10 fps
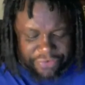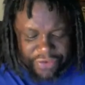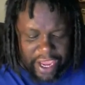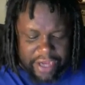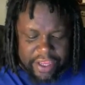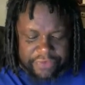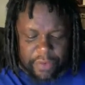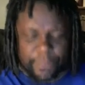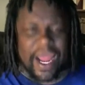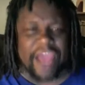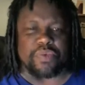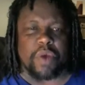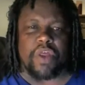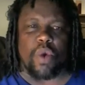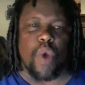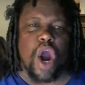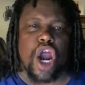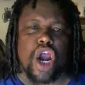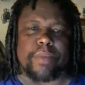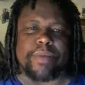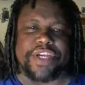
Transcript: said it's a place where the worm